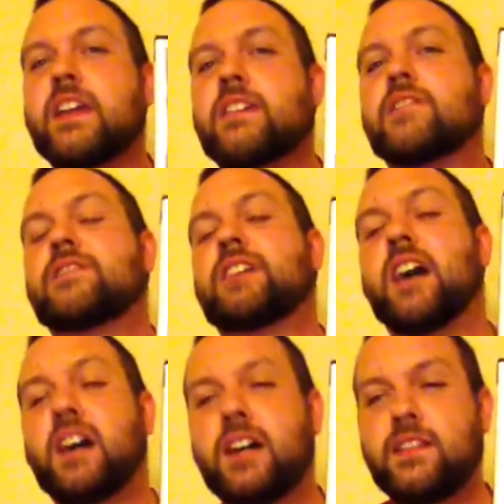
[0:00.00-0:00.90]
is
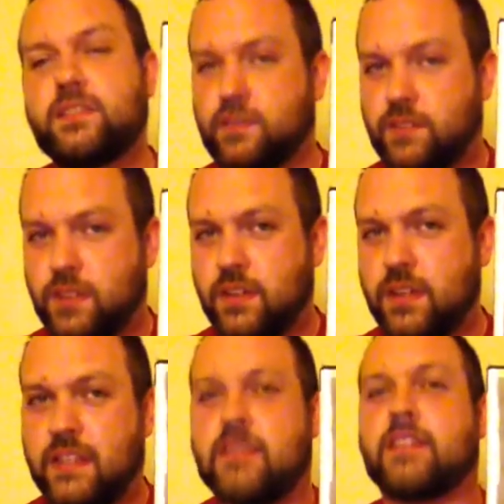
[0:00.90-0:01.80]
tons of
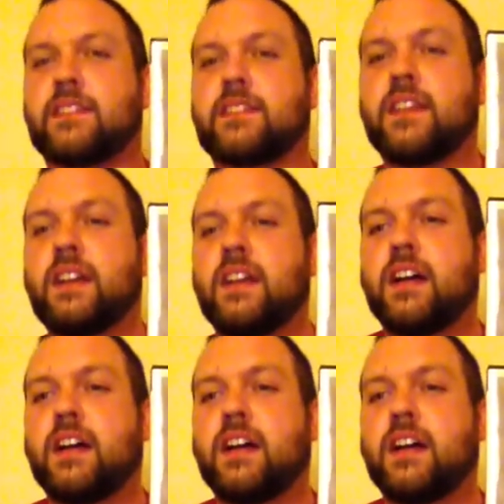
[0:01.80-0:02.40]
nudity in this.